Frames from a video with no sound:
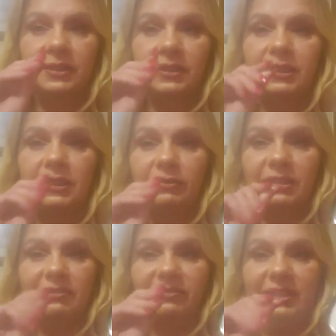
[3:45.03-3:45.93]
It is
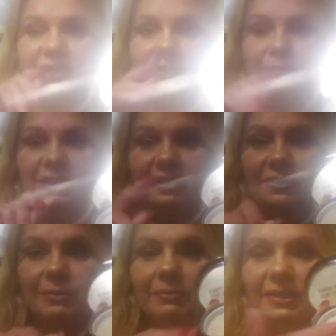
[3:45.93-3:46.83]
really finely
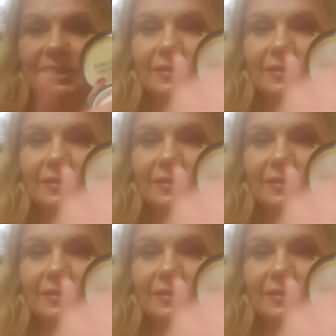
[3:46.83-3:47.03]
milled, but